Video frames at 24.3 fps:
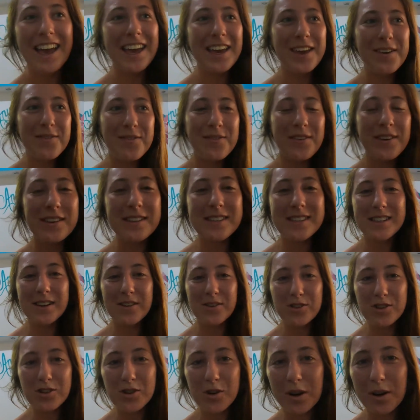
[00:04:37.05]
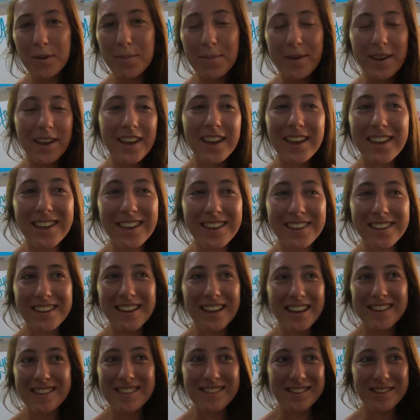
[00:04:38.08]
It feels so short, but
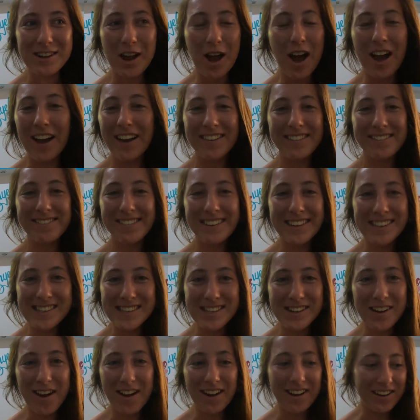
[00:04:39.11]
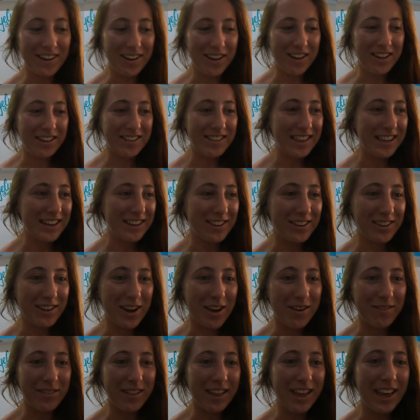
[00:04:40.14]
it's not. It's not at all. They took
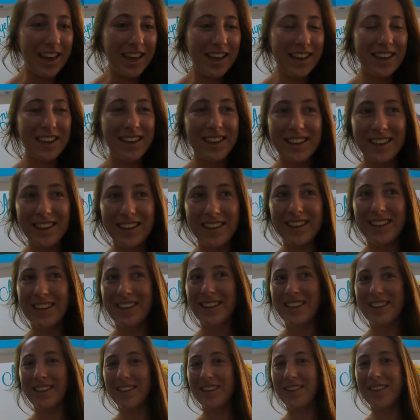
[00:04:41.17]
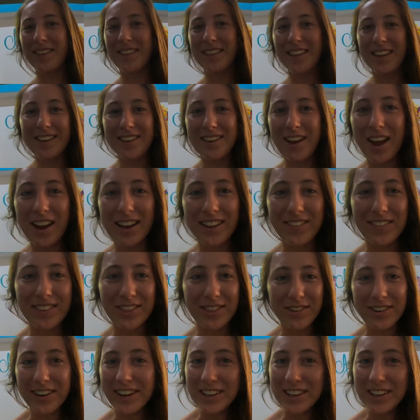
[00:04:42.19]
off like not even 3